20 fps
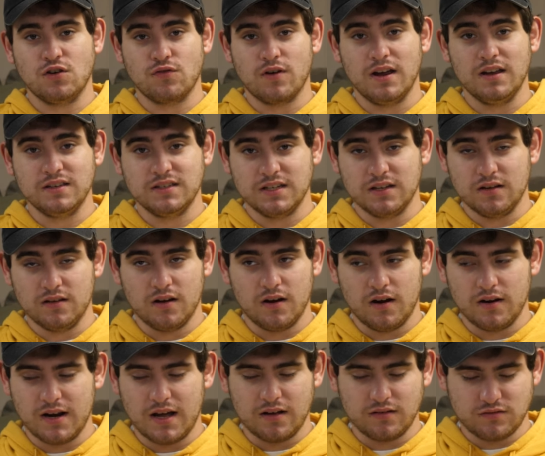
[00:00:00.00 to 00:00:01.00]
crazy
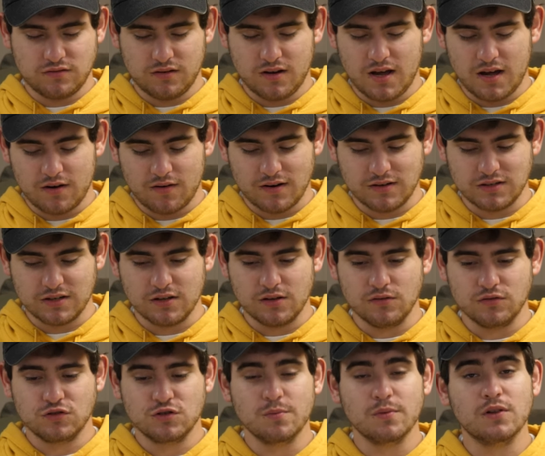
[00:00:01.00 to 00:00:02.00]

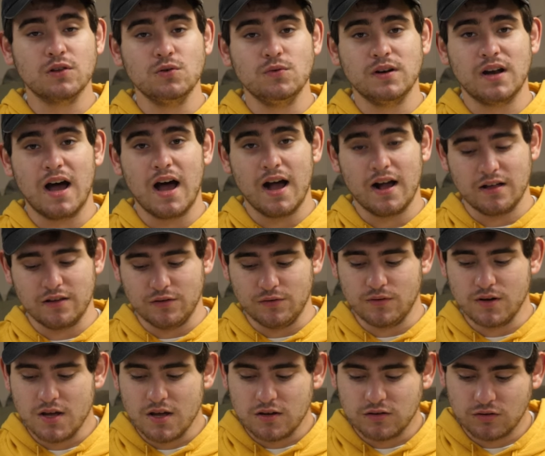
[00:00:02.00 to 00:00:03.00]
glue, super glue and hot glue.